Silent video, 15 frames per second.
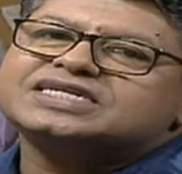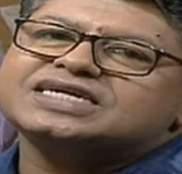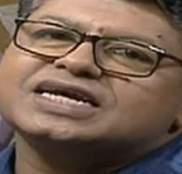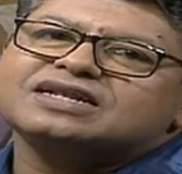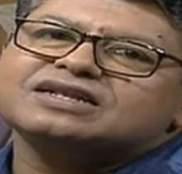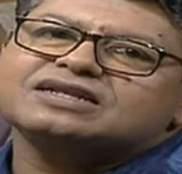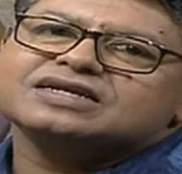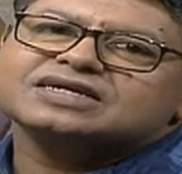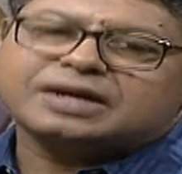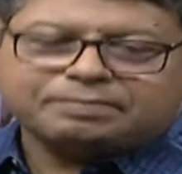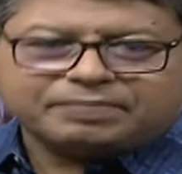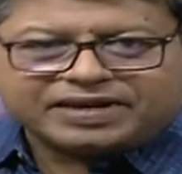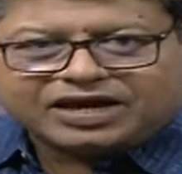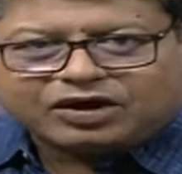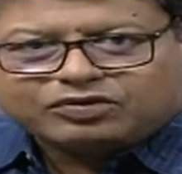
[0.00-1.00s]
retail
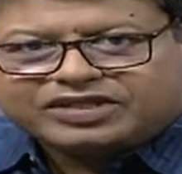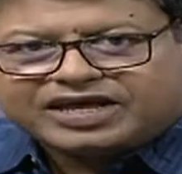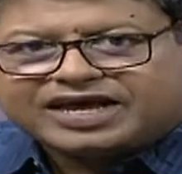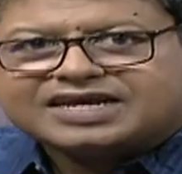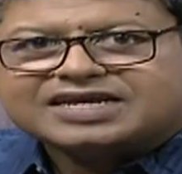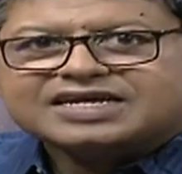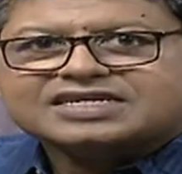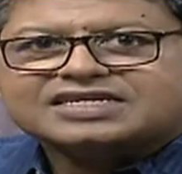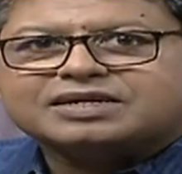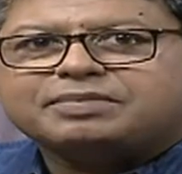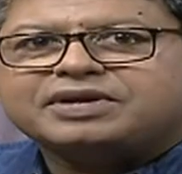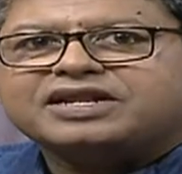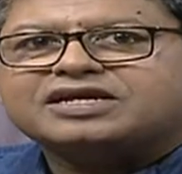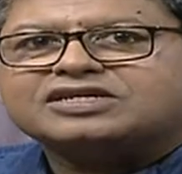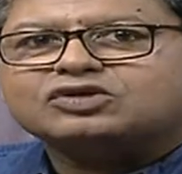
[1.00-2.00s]
company out there.
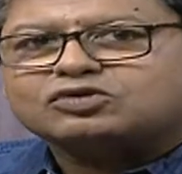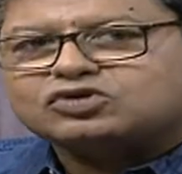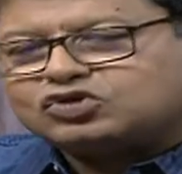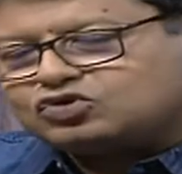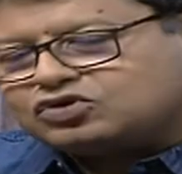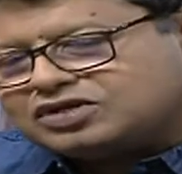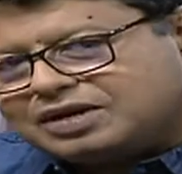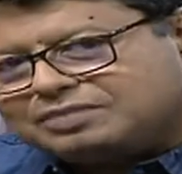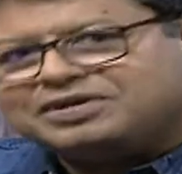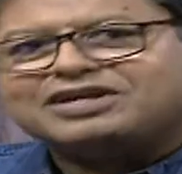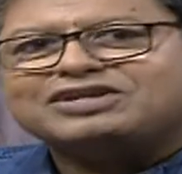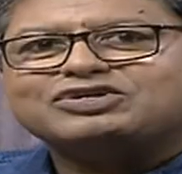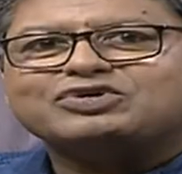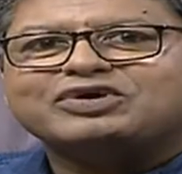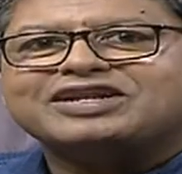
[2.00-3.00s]
Sabina has also come
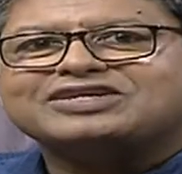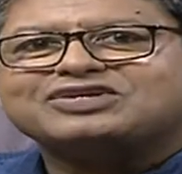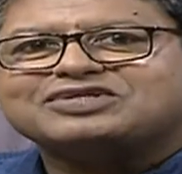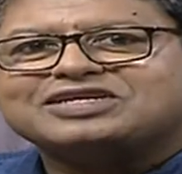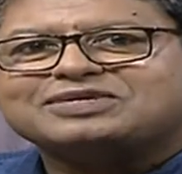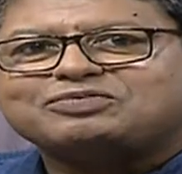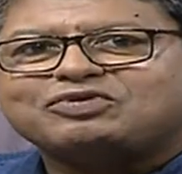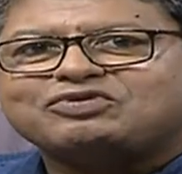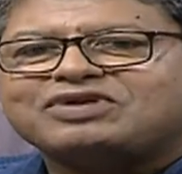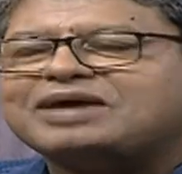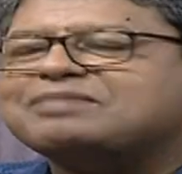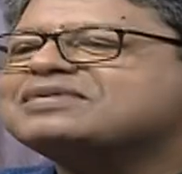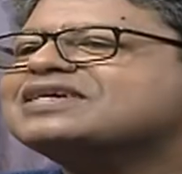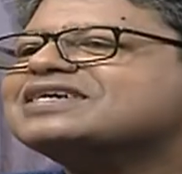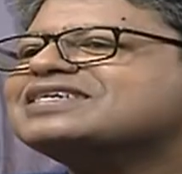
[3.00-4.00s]
here to join us on this
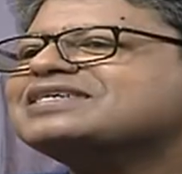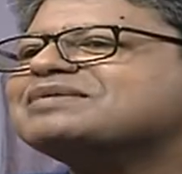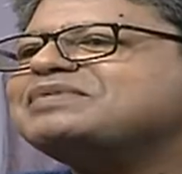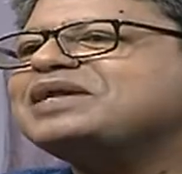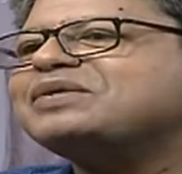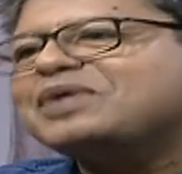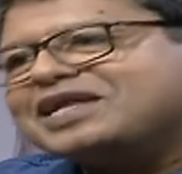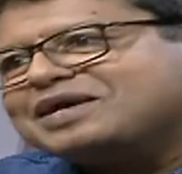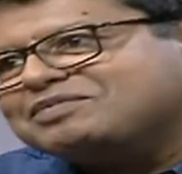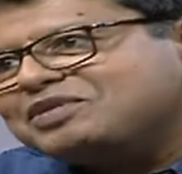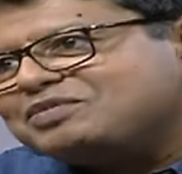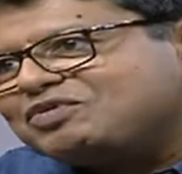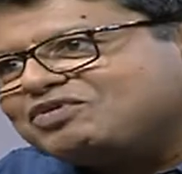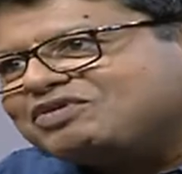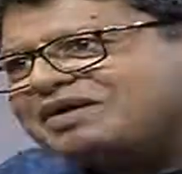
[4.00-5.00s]
program. Sabina, welcome on the